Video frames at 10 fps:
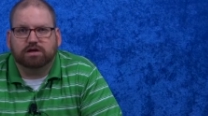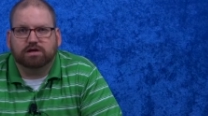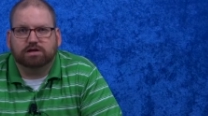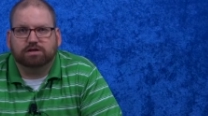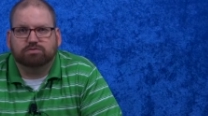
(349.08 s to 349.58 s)

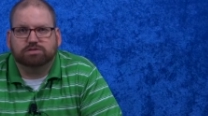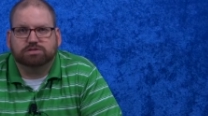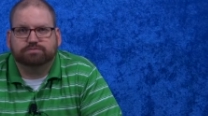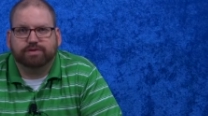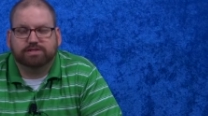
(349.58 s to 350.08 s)
he
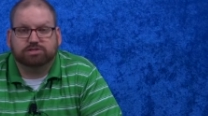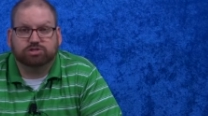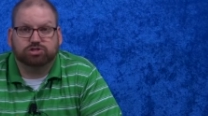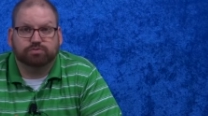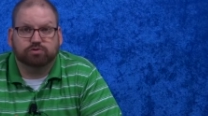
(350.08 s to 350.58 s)
was
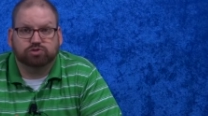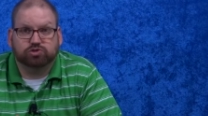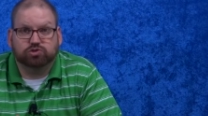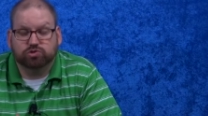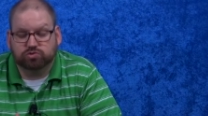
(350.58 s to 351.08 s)
basically supposed
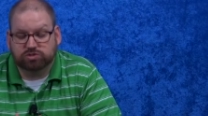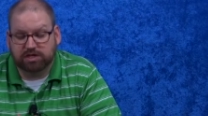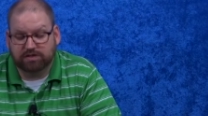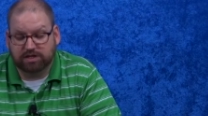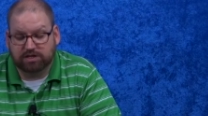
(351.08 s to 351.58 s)
to lose.
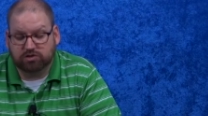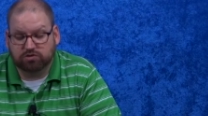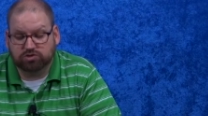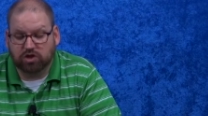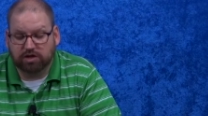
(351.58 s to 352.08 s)
And then he
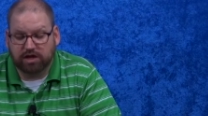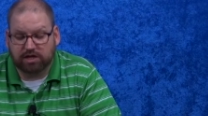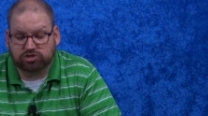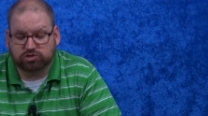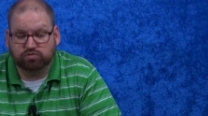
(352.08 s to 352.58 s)
goes on and
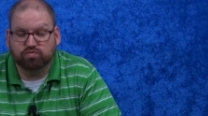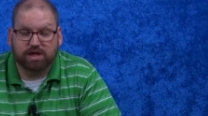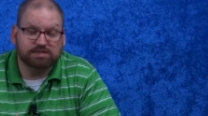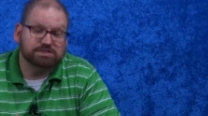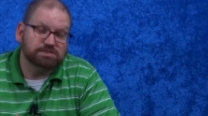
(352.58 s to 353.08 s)
actually
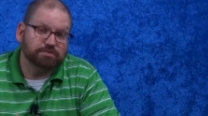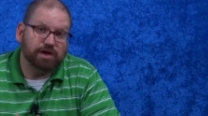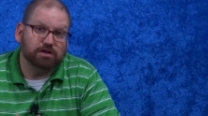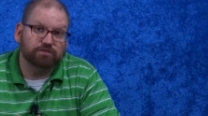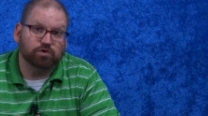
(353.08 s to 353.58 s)
wins at the
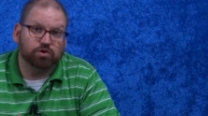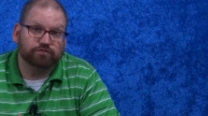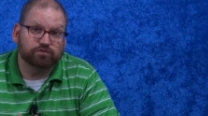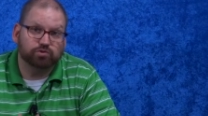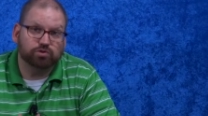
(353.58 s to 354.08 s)
Battle of
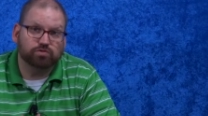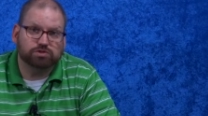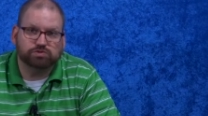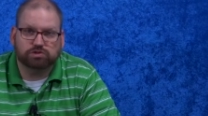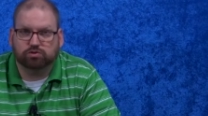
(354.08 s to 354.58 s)
Harfleur,
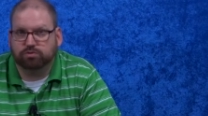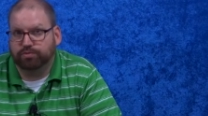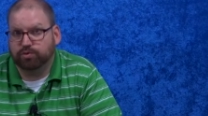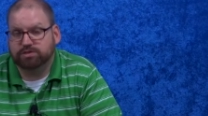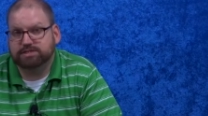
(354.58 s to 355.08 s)
which was a little
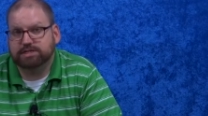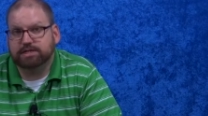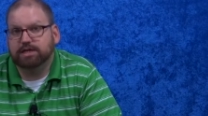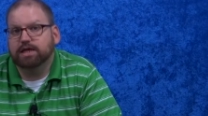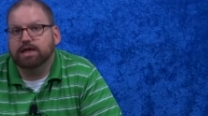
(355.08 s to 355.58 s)
port
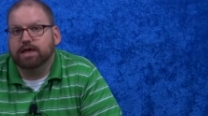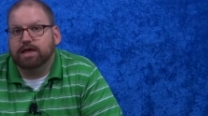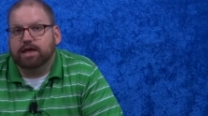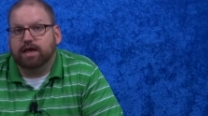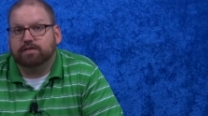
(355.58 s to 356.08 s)
city.
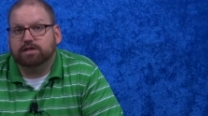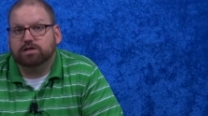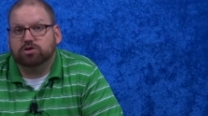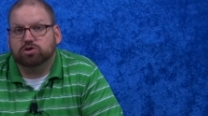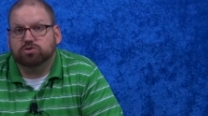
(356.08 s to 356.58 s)
And then
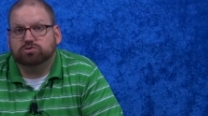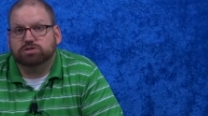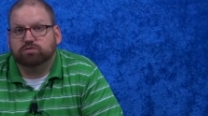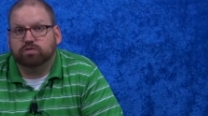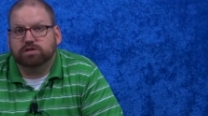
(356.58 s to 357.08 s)
he goes
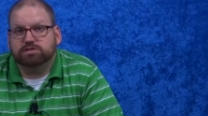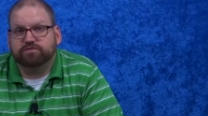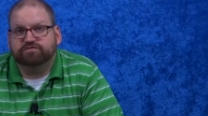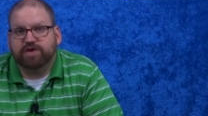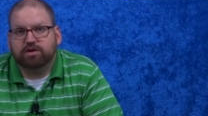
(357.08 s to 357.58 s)
and wins a
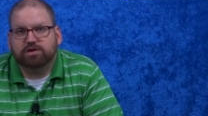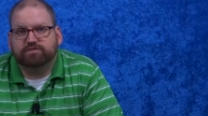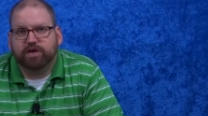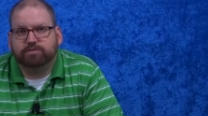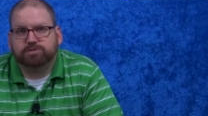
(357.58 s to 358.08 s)
very
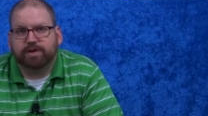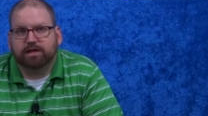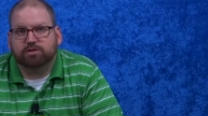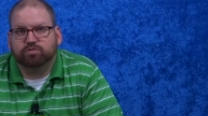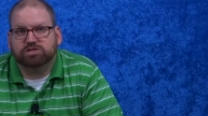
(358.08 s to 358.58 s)
famous
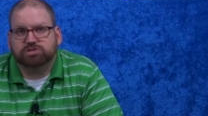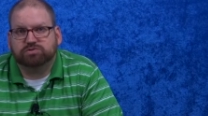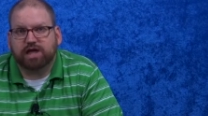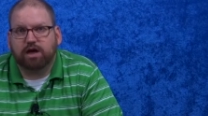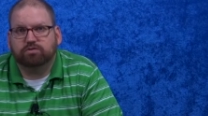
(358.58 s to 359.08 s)
battle in which he
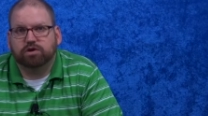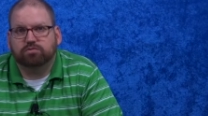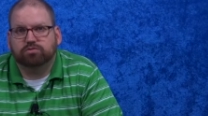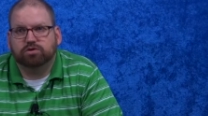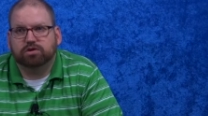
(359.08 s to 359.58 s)
was
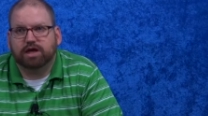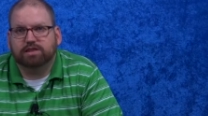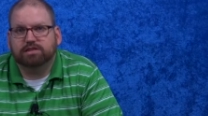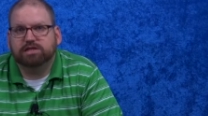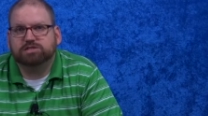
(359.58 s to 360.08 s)
outnumbered
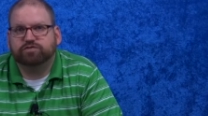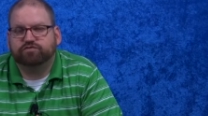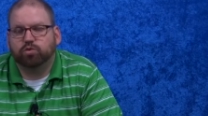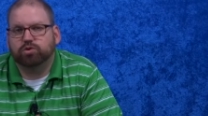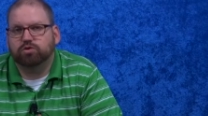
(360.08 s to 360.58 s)
at least
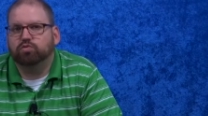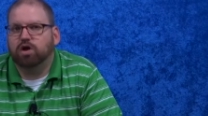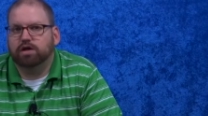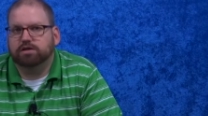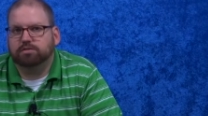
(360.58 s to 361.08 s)

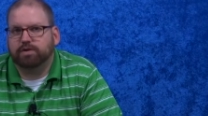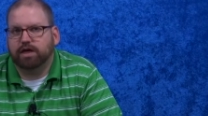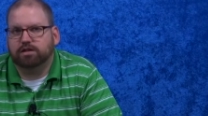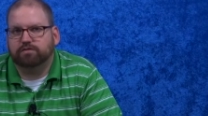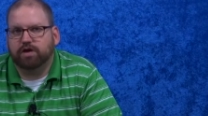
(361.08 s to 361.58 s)
4-1 at the
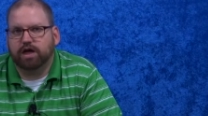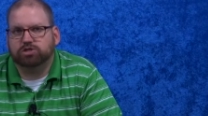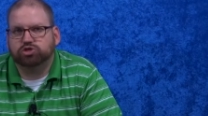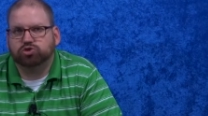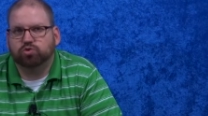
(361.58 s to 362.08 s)
Battle of
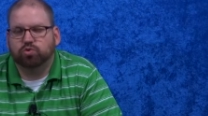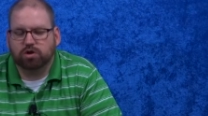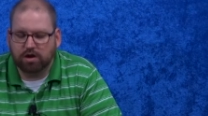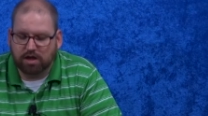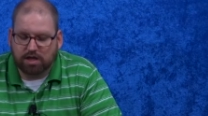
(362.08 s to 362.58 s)

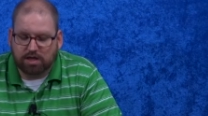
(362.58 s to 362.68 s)
Agincourt,